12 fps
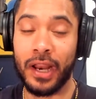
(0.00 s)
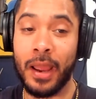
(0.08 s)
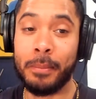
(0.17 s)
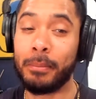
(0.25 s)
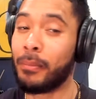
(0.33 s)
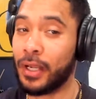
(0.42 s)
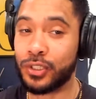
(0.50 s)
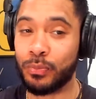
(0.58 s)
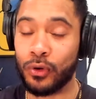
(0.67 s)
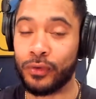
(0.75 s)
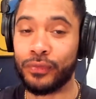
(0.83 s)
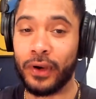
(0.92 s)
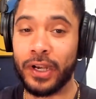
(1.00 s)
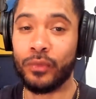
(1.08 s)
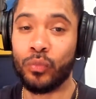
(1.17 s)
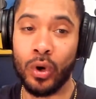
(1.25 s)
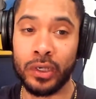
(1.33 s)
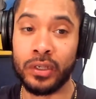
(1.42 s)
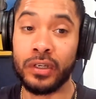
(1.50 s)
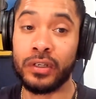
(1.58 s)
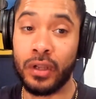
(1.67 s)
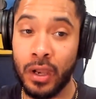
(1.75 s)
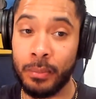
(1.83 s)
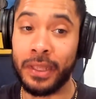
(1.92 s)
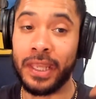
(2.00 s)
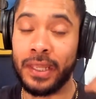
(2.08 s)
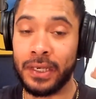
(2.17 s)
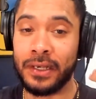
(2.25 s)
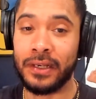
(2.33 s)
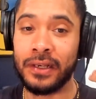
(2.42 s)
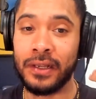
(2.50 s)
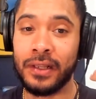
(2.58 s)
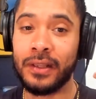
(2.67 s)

but I'm much more afraid of what could come in